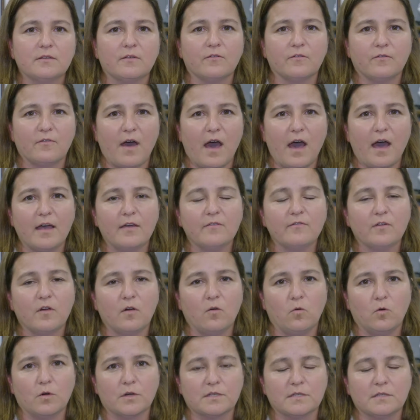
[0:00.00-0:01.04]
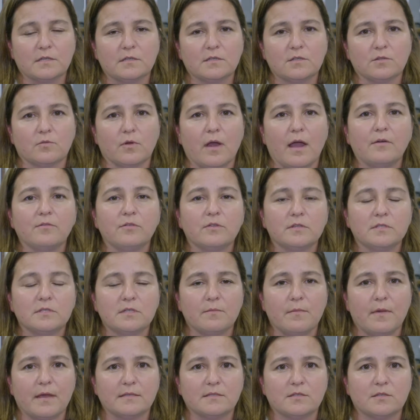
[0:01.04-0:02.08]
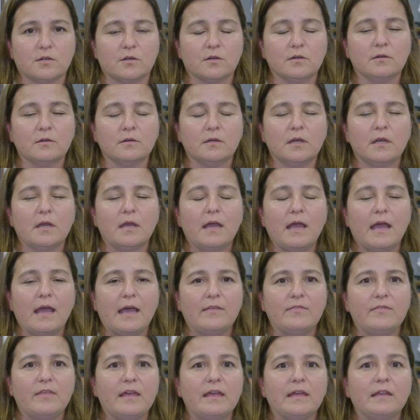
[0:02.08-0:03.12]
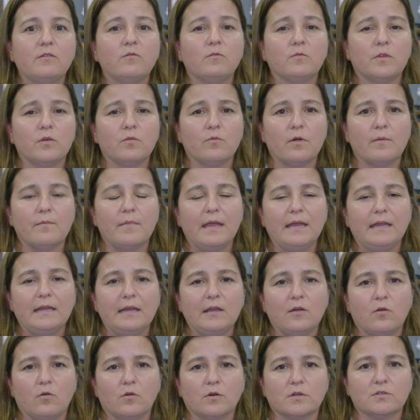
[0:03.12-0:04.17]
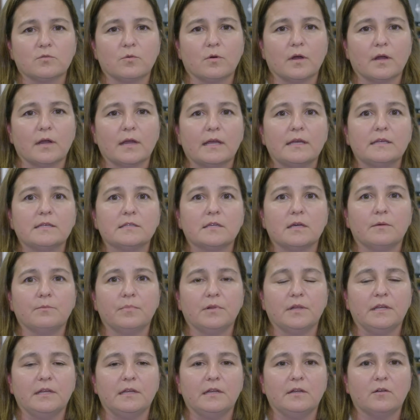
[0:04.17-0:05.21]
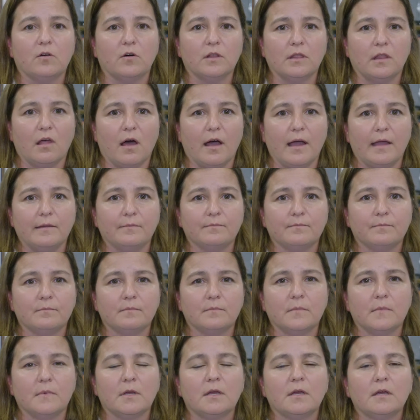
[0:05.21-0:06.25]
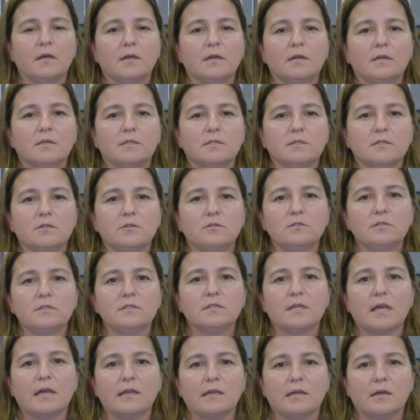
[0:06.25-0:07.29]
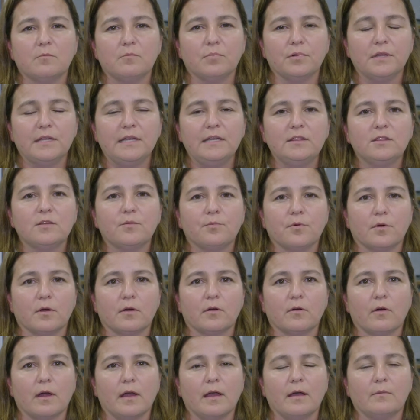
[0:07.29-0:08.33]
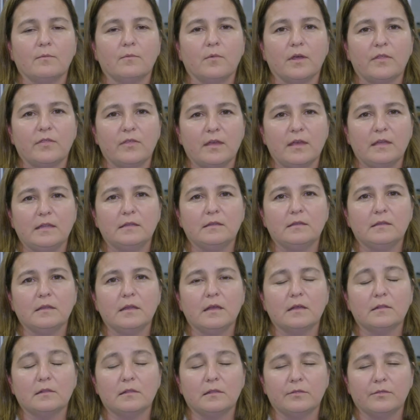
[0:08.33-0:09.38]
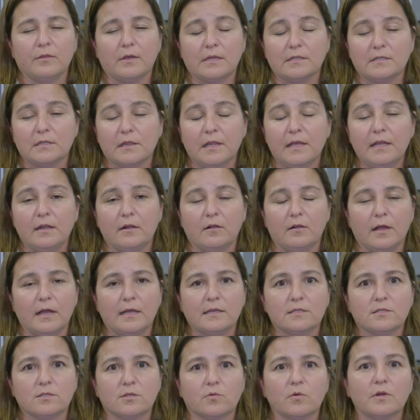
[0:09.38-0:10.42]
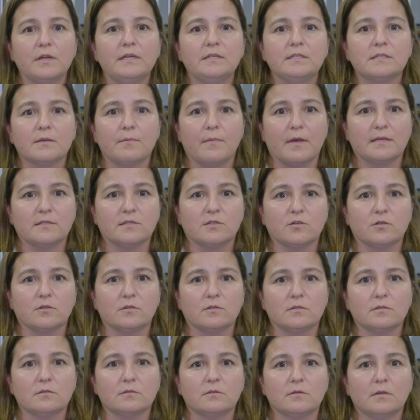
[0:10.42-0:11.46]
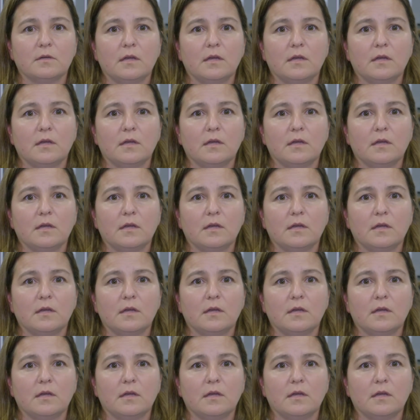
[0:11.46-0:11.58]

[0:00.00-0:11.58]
of five courses throughout the semester, and then the remaining coursework is completed online. Students can complete the program within as little as three semesters.